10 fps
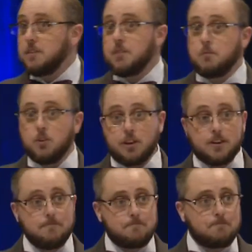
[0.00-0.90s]
of them were
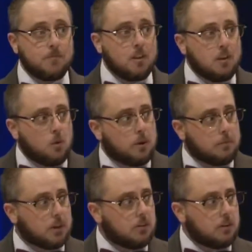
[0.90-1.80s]
done. What
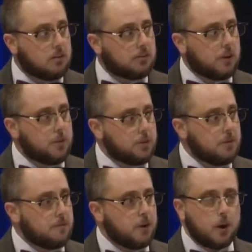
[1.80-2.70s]
I'm going to do is go
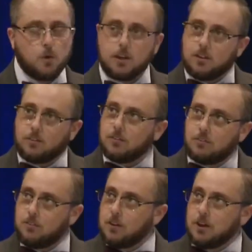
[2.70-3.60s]
through them very quickly
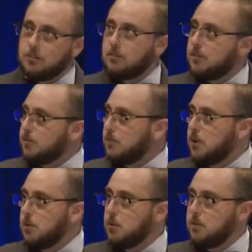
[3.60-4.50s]
since you guys don't
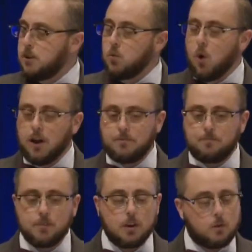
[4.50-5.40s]
know who did
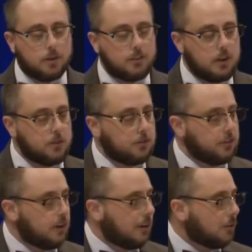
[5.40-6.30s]
what and what the other
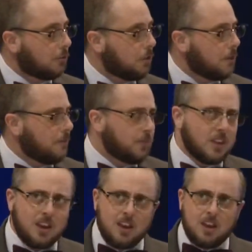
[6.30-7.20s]
scenarios were.
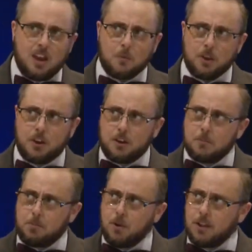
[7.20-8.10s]
I'm going
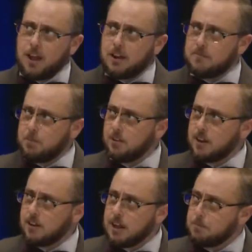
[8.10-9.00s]
to I've pulled
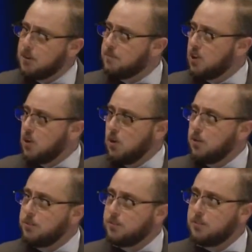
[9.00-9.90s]
out a couple of the
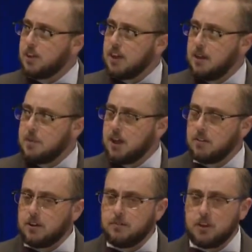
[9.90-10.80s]
goals that came
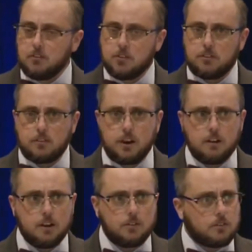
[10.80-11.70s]
out of each of the
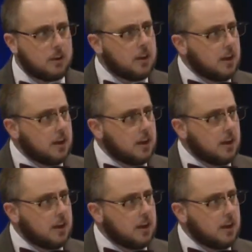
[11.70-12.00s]
scenarios,